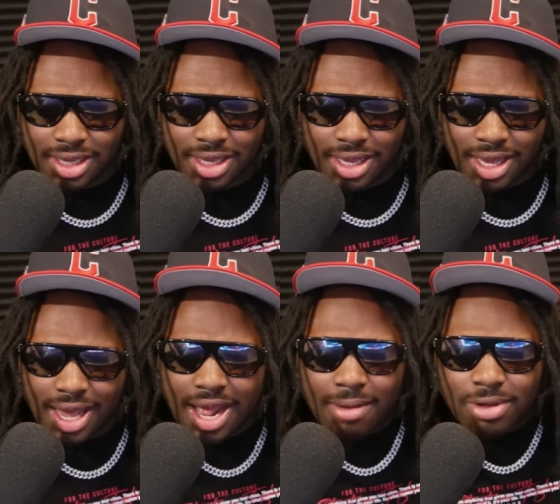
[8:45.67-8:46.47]
and
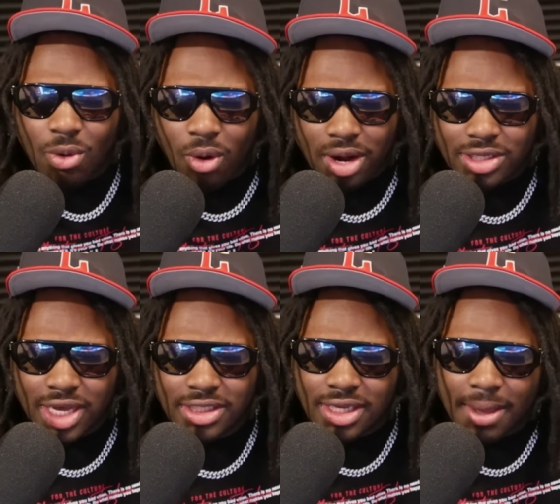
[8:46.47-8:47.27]
help the
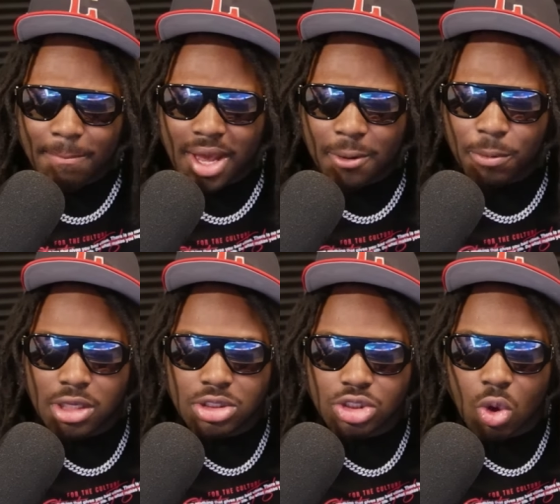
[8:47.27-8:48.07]
organization get better
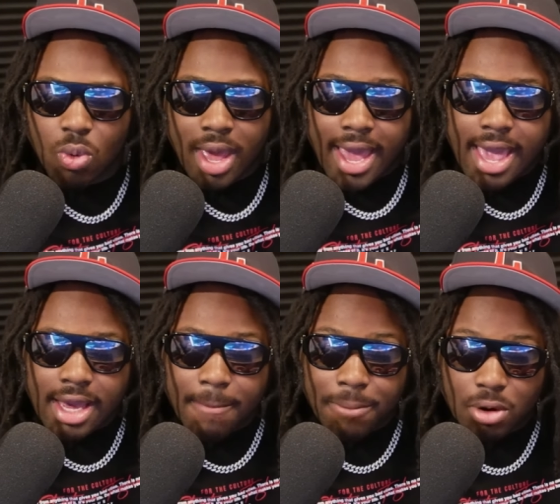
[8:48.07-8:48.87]
pieces so it
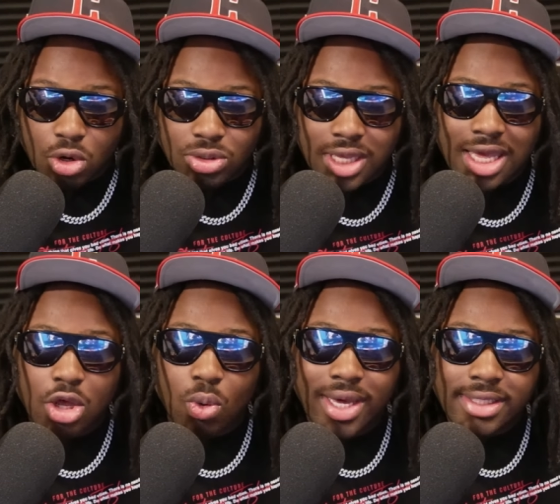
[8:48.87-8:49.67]
can produce a
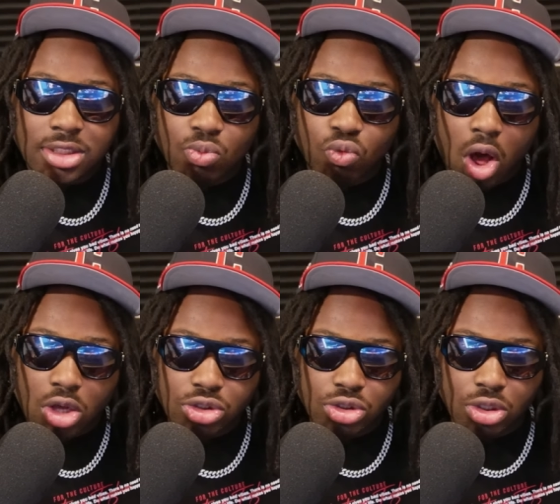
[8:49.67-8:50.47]
cohesive
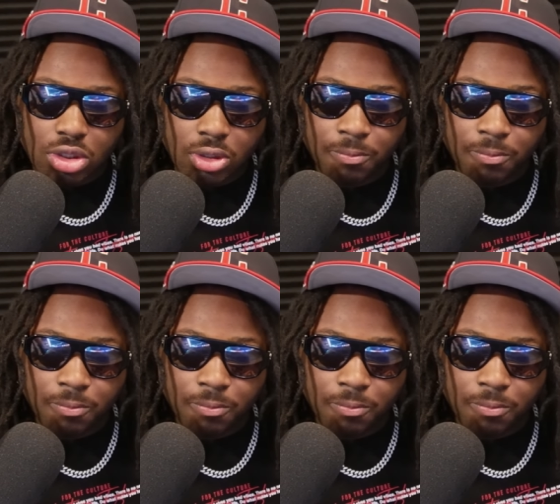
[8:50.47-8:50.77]
roster